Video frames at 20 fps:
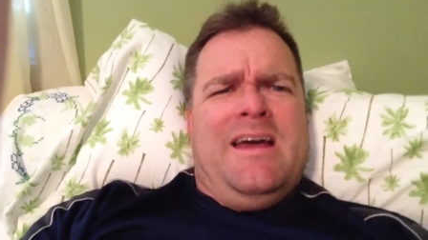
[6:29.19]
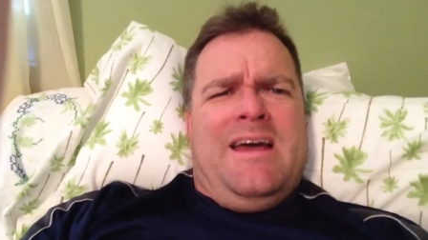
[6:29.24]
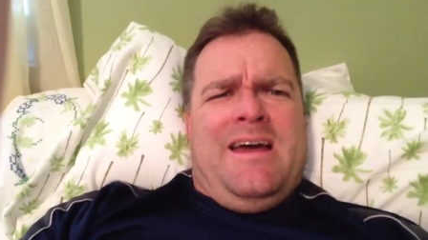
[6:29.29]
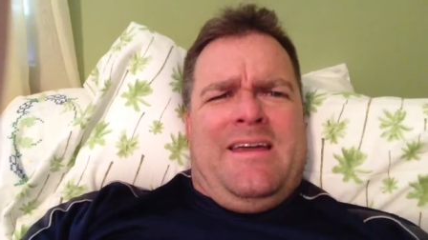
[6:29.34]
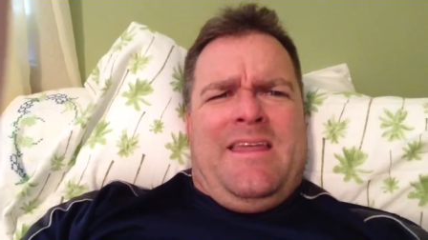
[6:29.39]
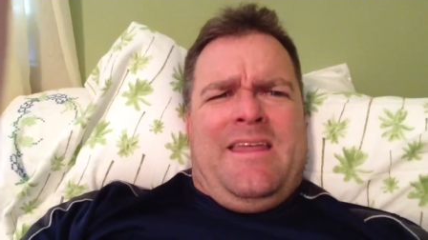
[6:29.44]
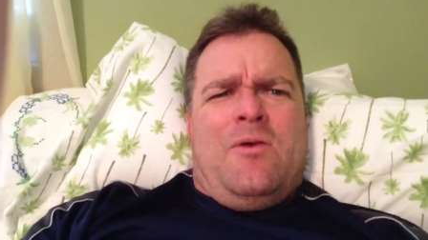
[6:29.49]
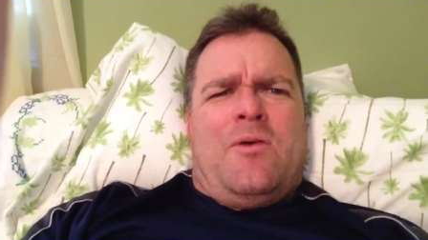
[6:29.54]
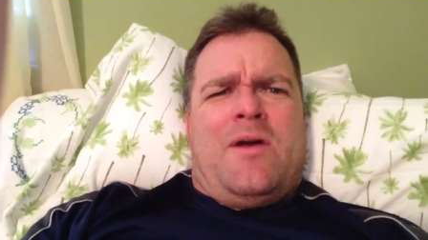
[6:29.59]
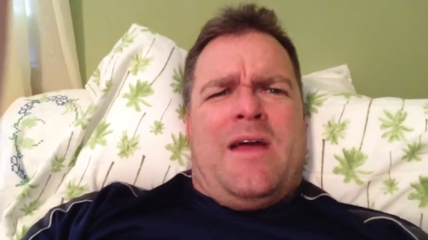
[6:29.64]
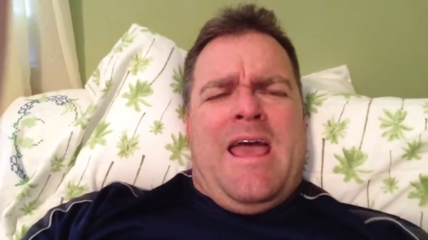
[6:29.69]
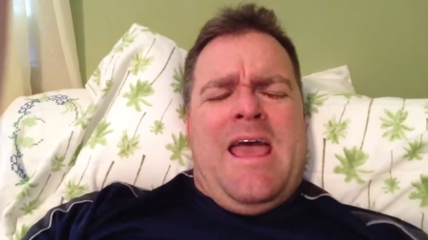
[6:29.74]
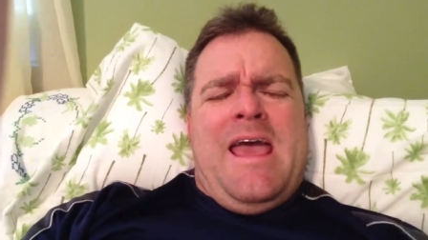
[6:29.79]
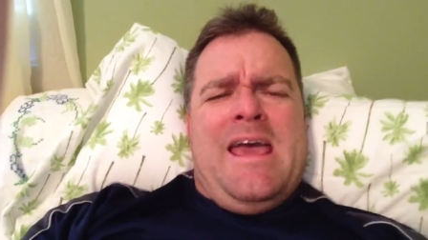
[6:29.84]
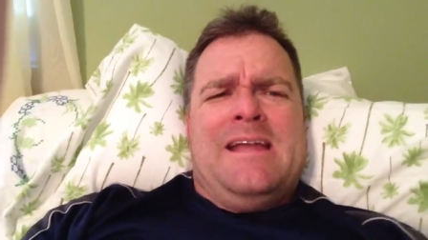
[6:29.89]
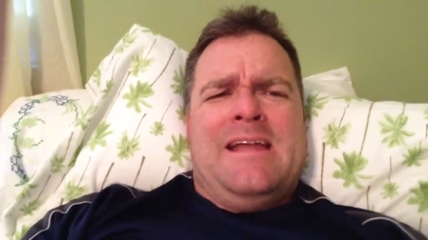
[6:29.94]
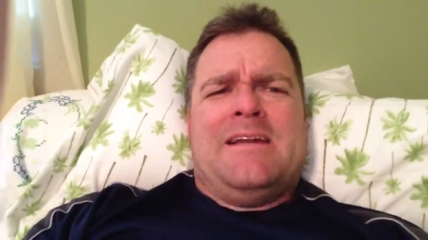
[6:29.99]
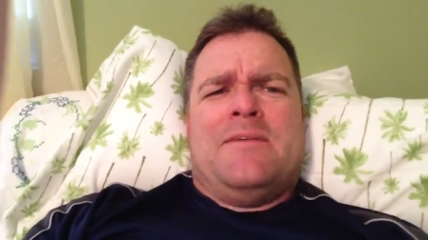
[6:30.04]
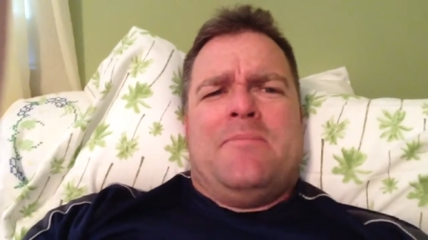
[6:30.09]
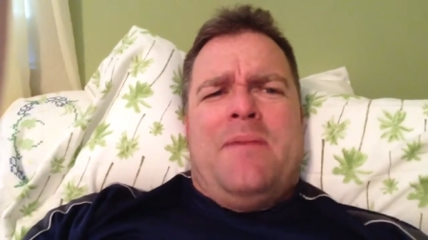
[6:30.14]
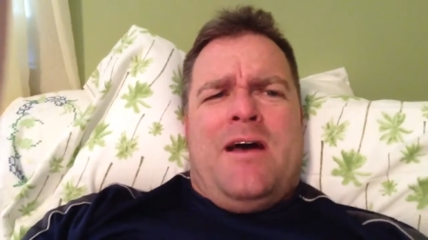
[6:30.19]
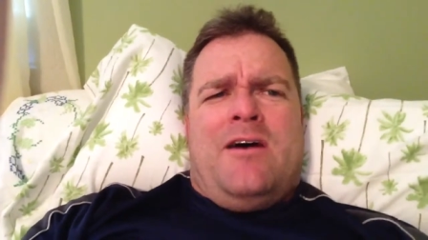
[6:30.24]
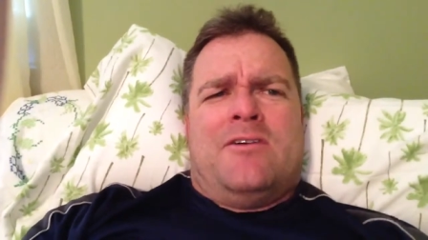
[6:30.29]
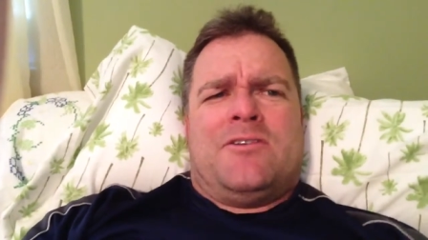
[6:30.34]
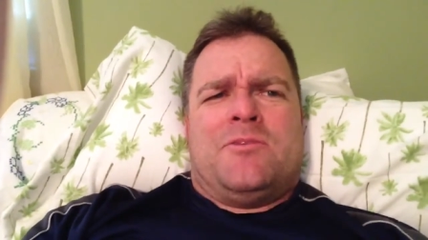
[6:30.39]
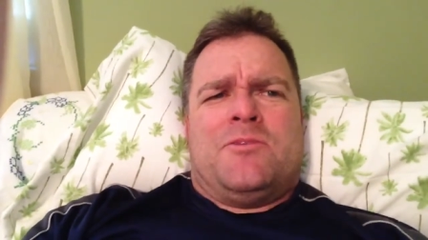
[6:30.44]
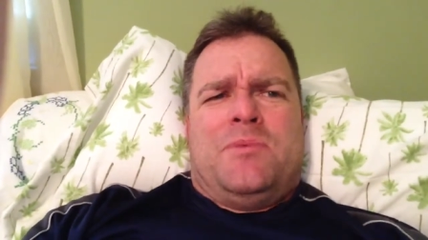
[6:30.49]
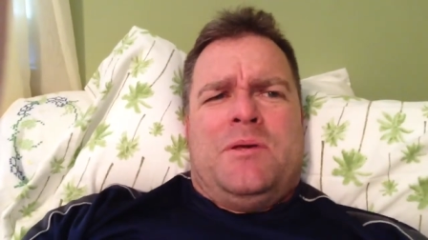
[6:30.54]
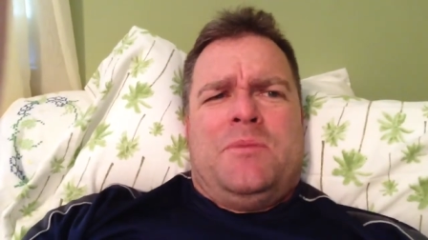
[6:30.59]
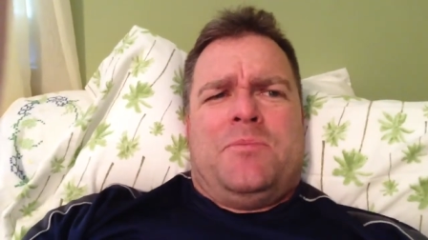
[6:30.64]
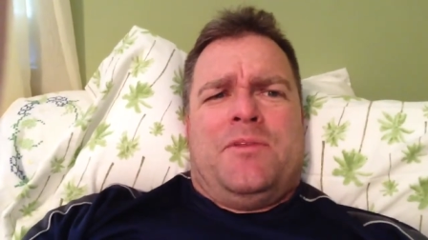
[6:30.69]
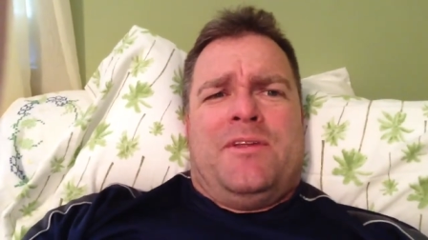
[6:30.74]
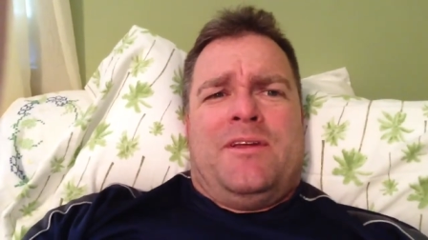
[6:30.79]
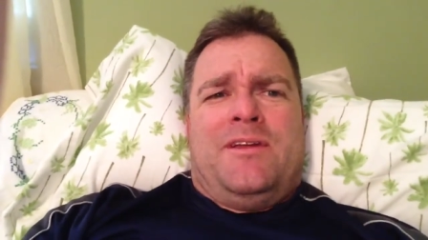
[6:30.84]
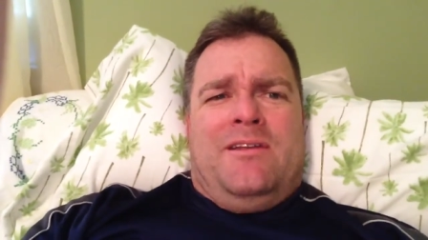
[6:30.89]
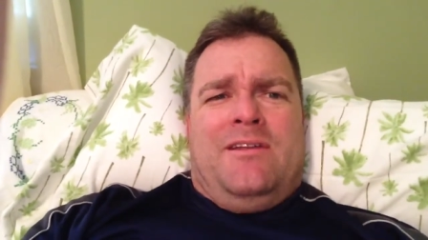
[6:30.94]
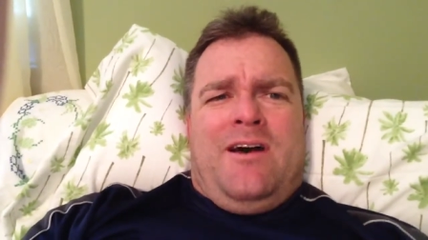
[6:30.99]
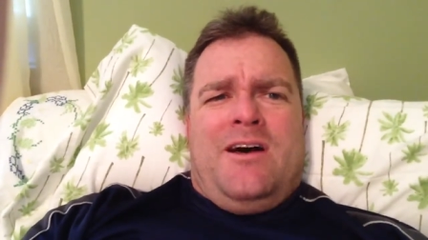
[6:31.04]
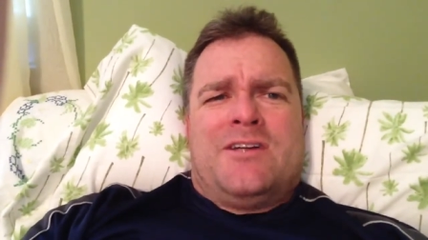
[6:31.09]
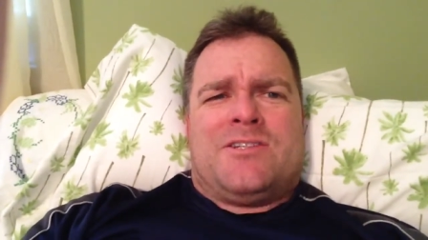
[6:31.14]
And they were handing them out to people
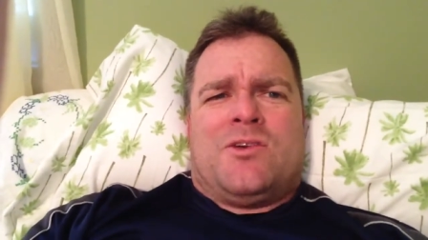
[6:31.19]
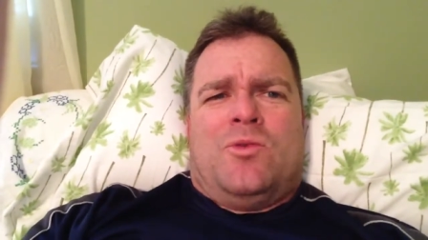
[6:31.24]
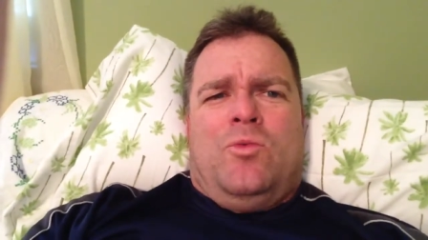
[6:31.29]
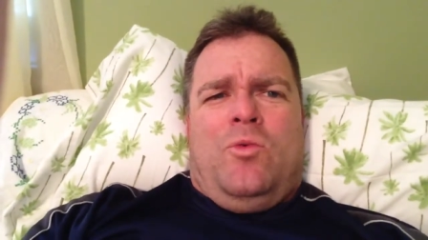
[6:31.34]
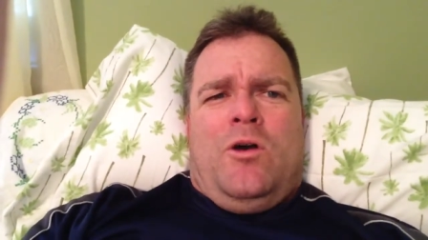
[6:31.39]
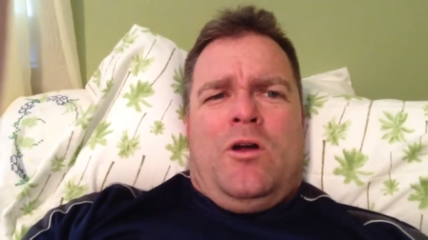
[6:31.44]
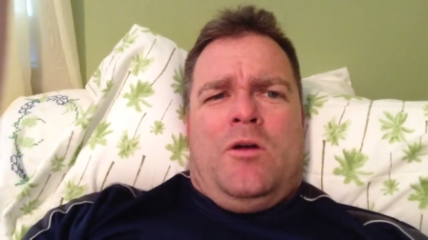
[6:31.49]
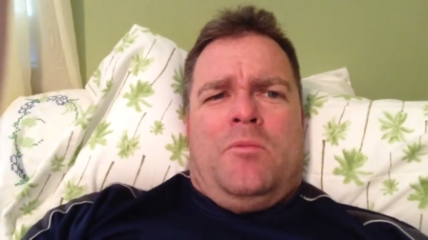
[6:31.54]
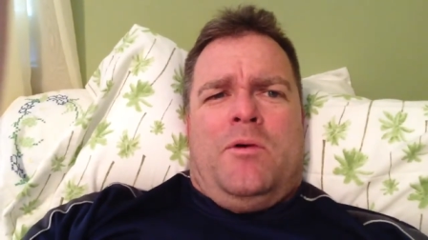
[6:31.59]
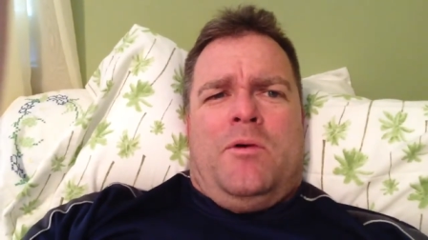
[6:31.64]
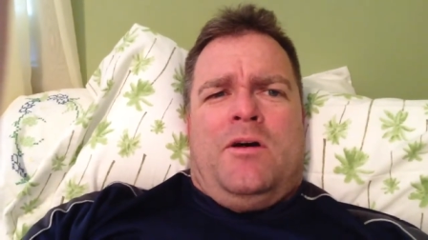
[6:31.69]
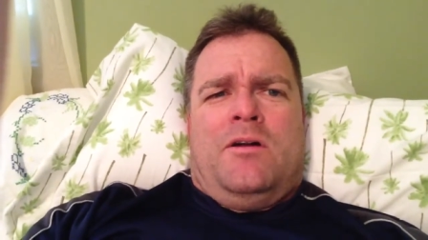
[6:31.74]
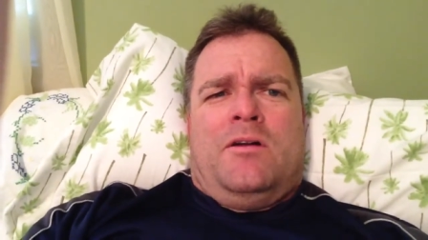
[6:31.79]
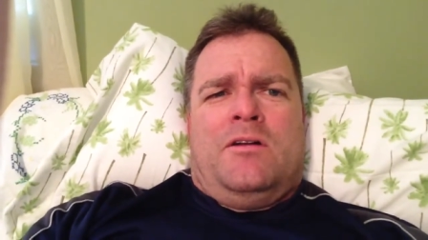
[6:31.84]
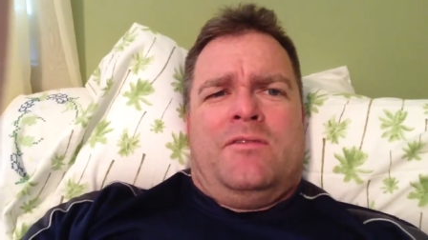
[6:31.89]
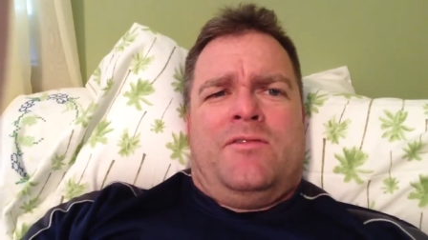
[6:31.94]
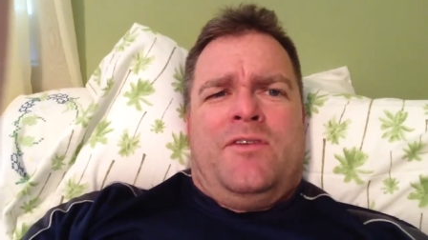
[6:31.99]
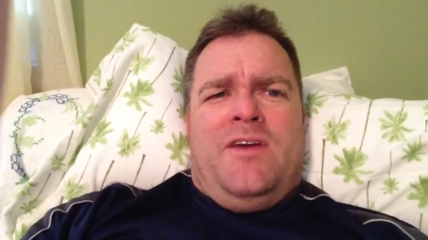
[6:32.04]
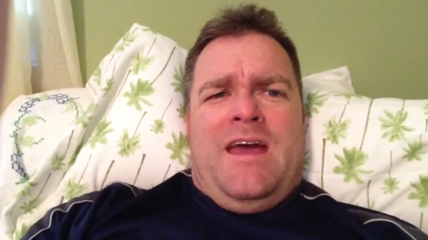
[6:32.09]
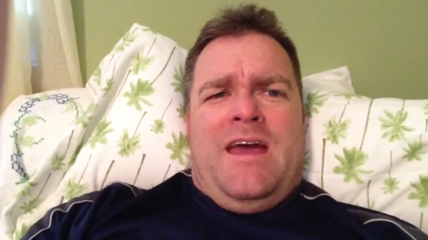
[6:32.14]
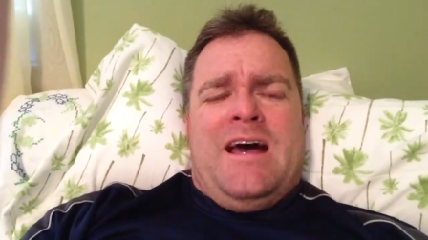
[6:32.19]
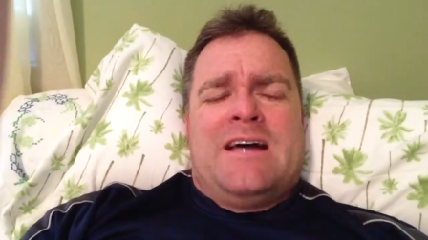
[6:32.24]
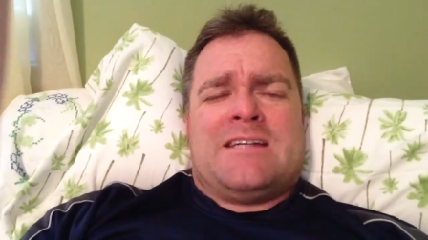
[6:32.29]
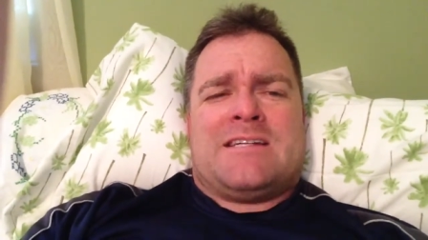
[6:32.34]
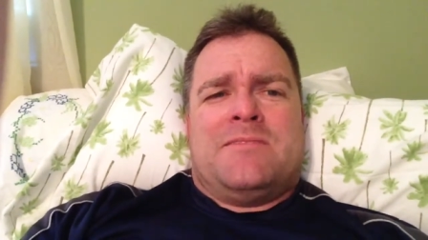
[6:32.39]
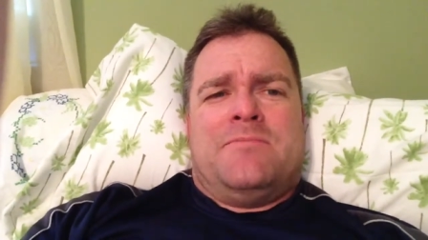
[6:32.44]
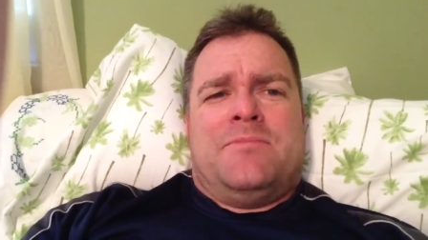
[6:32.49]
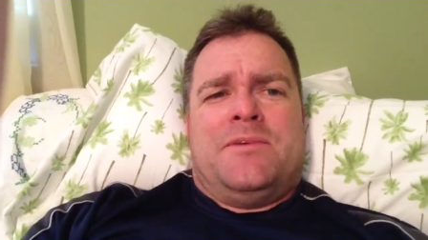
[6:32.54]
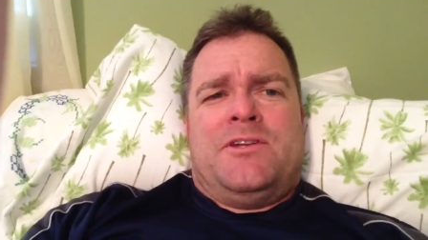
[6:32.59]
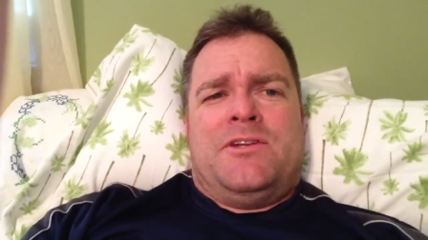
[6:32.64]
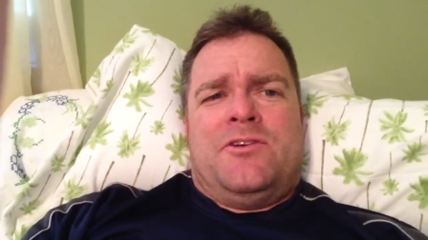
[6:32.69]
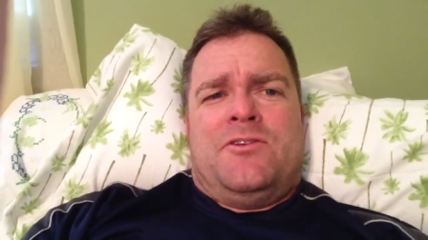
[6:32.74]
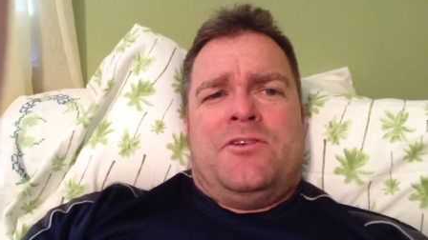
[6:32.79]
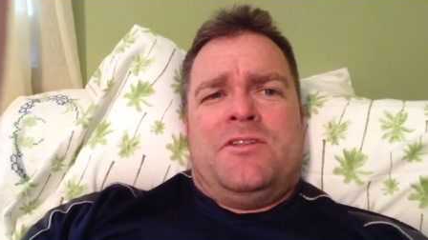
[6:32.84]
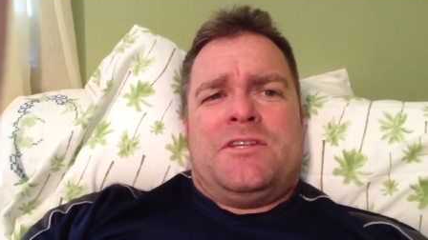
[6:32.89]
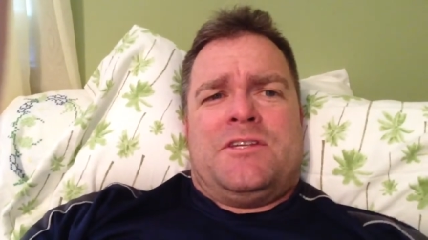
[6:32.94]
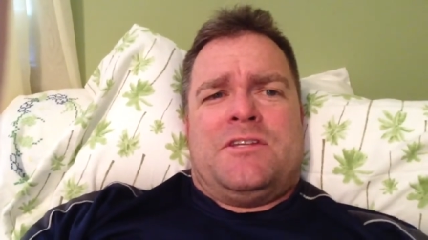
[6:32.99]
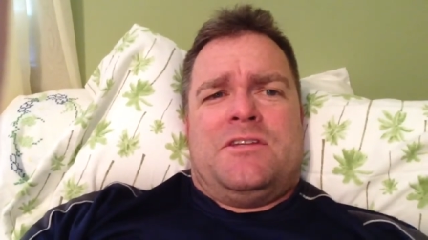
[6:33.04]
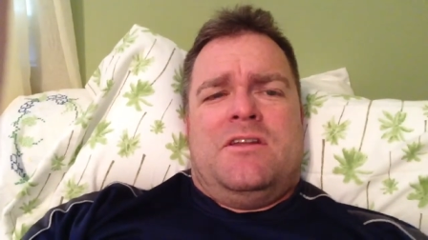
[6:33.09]
that lost their water bottle if you asked them, but during